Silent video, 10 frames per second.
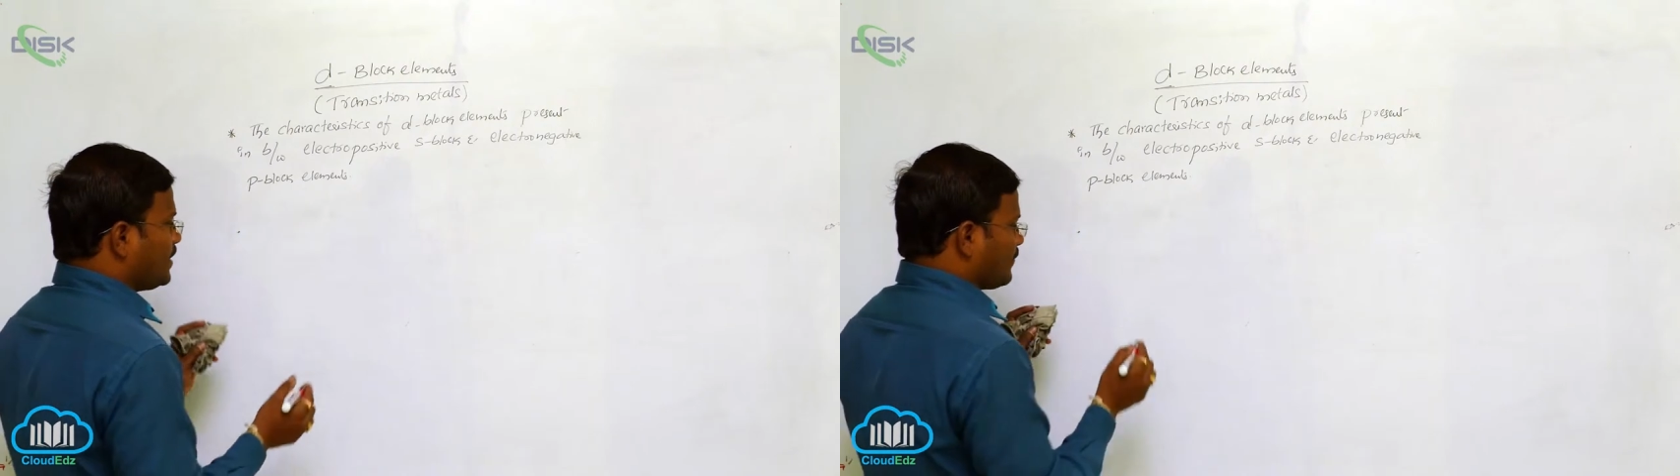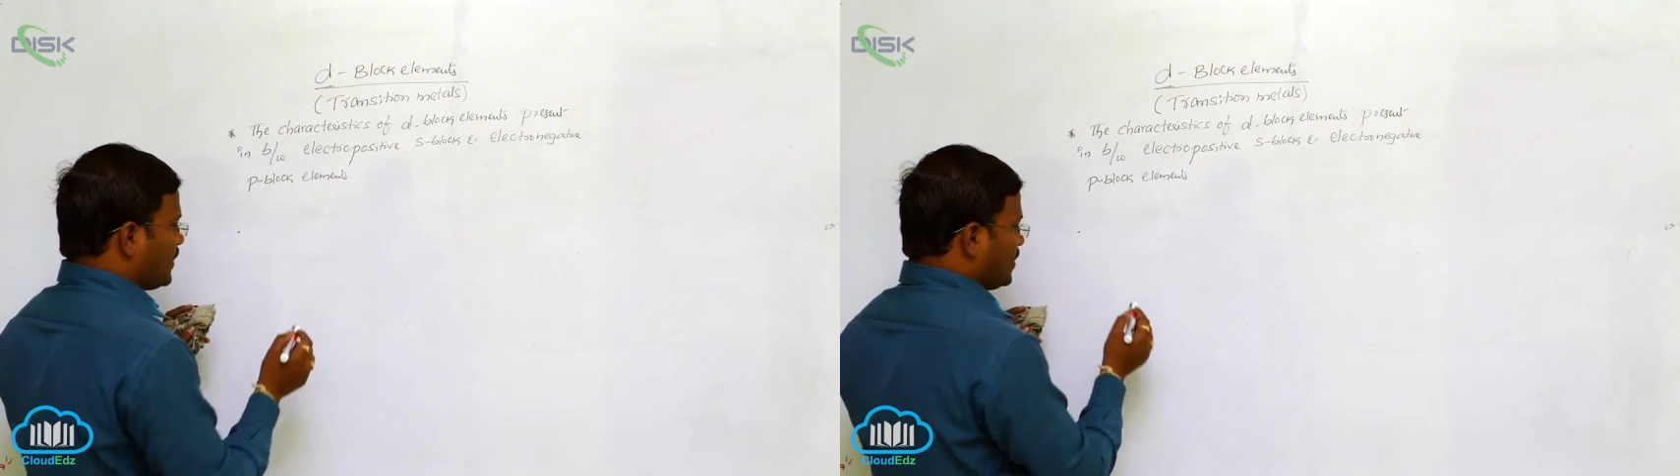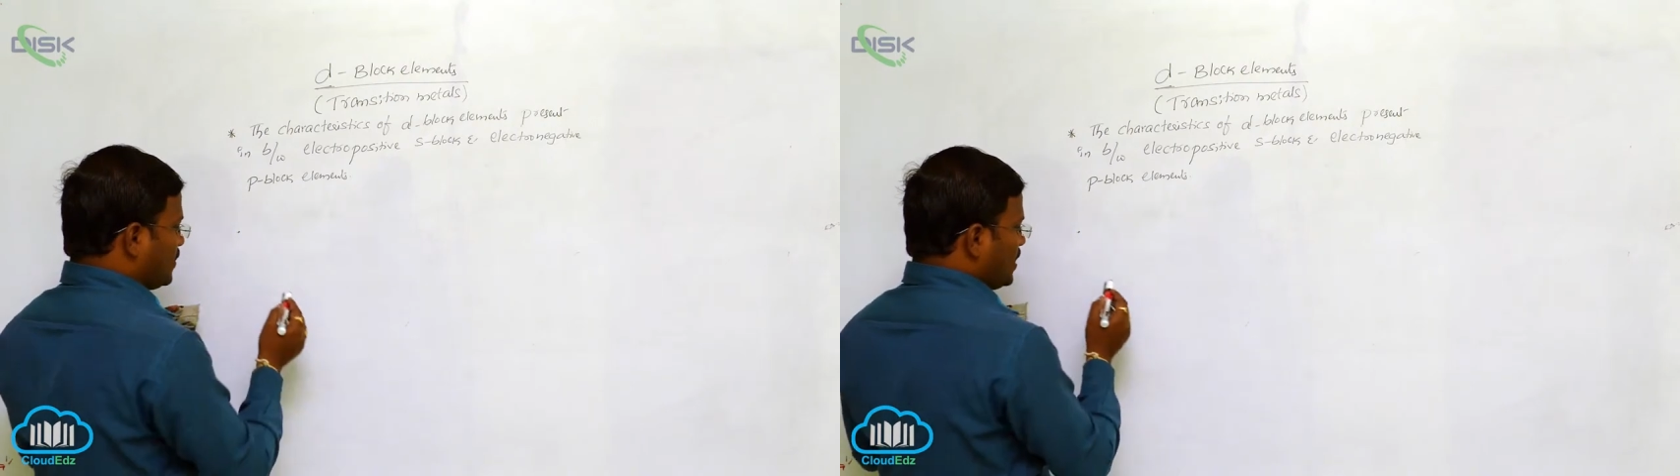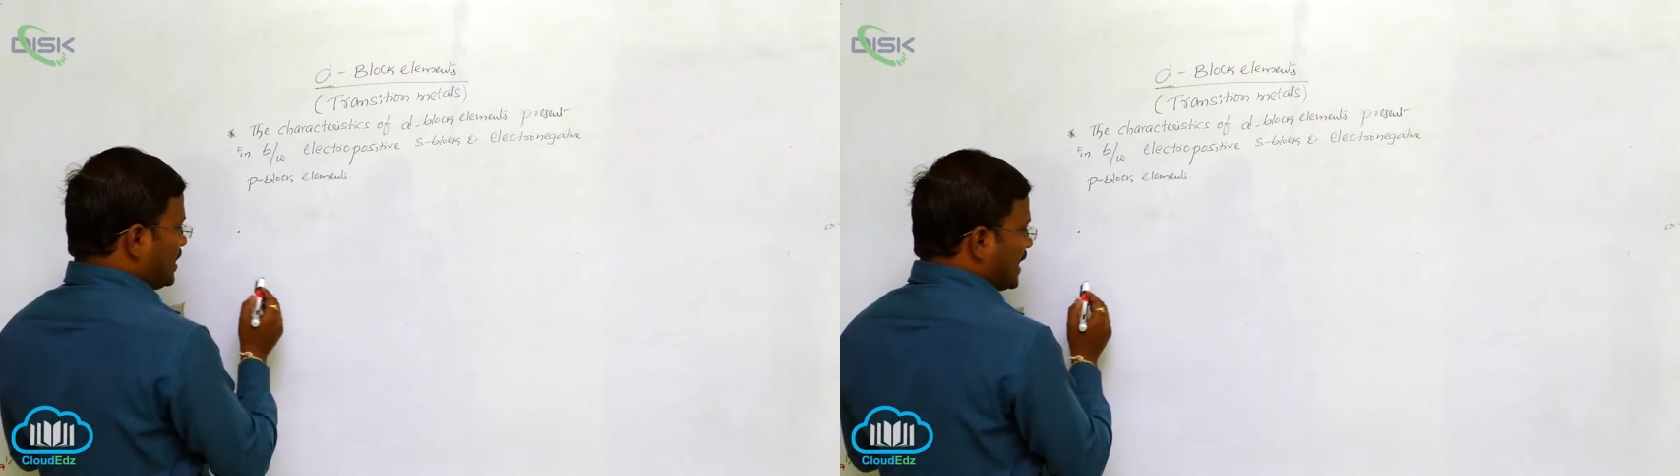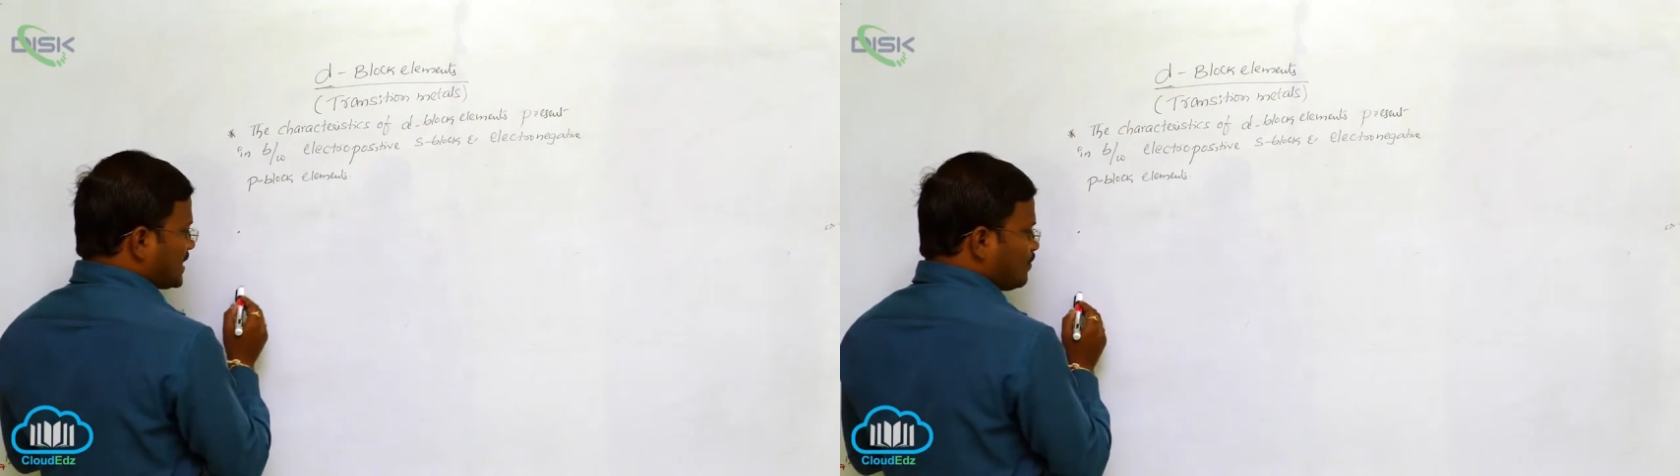between
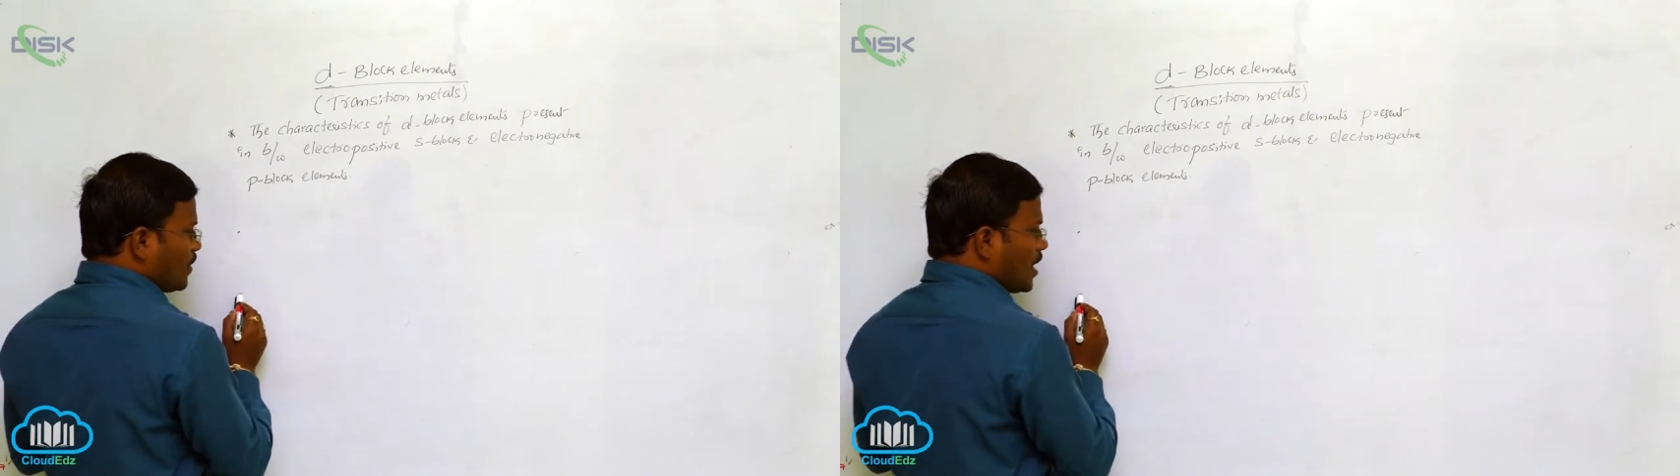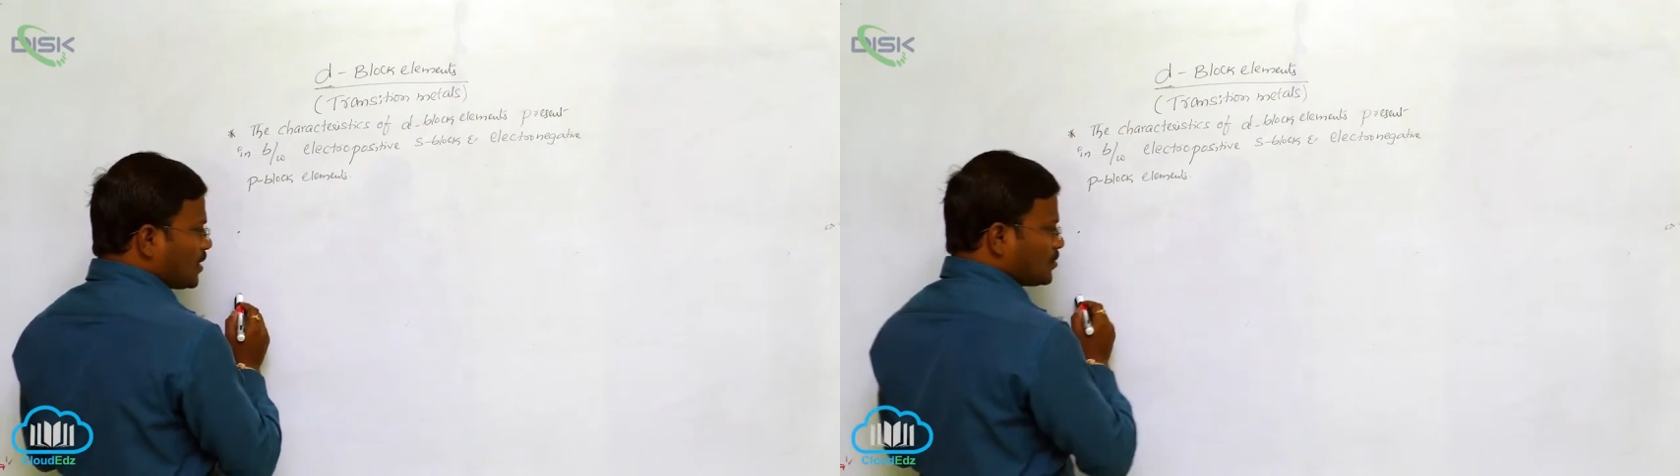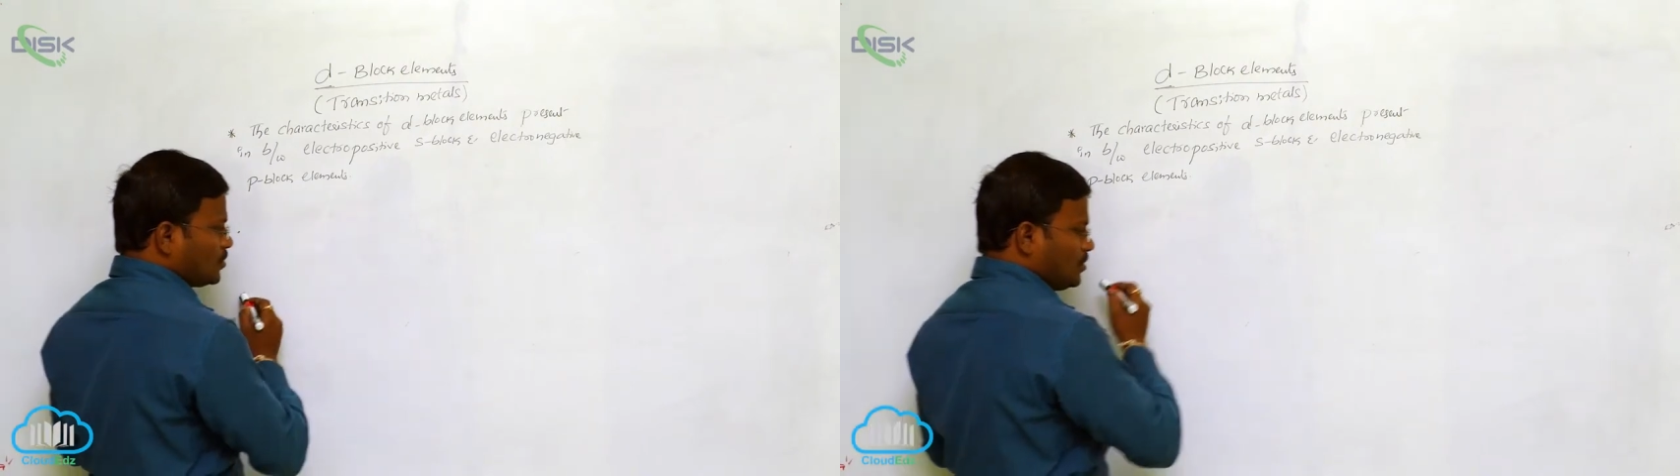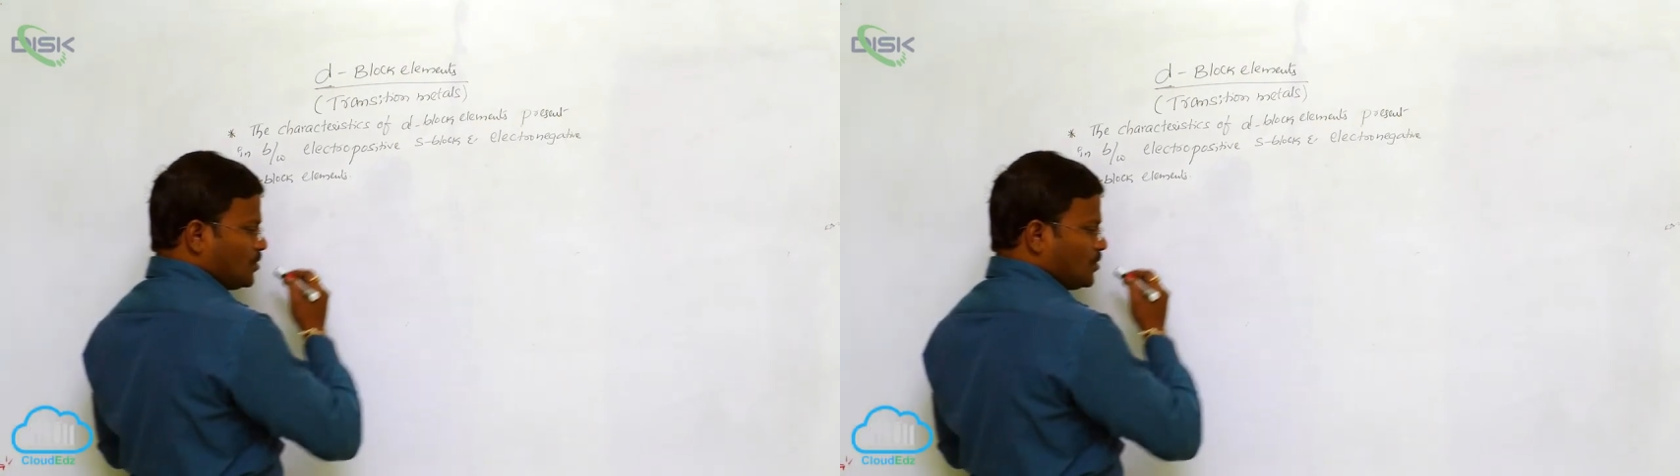S block to